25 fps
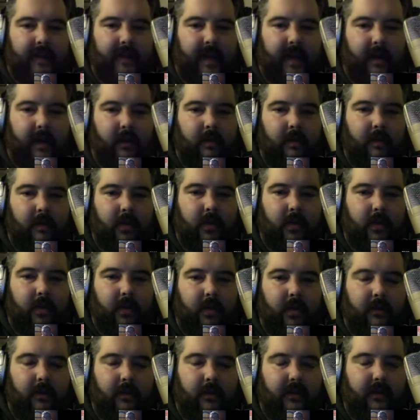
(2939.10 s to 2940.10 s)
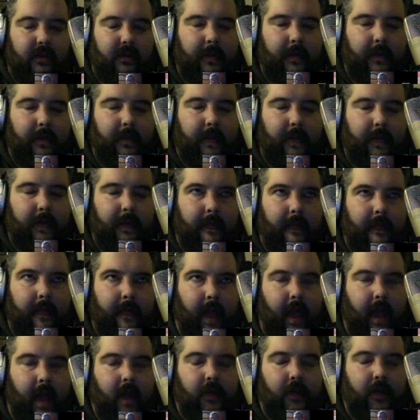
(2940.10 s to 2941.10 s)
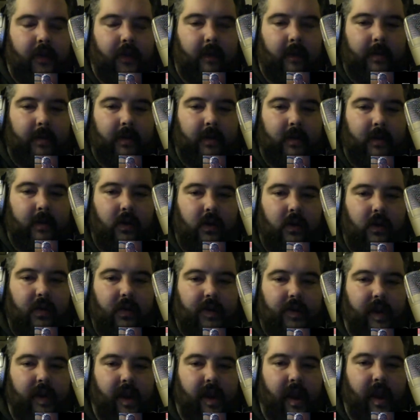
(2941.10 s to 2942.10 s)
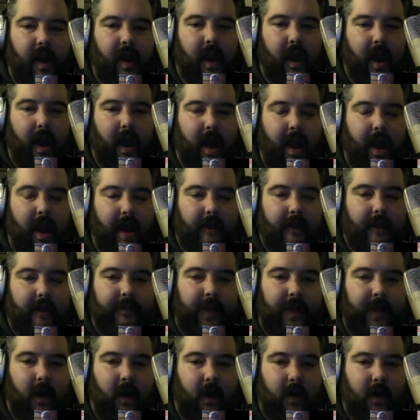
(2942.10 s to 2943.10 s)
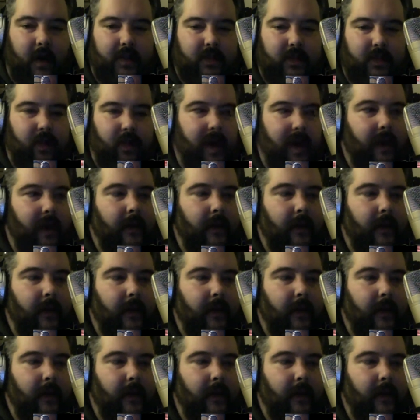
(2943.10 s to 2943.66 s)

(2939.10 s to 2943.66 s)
to remove AOWs and SBRs as well?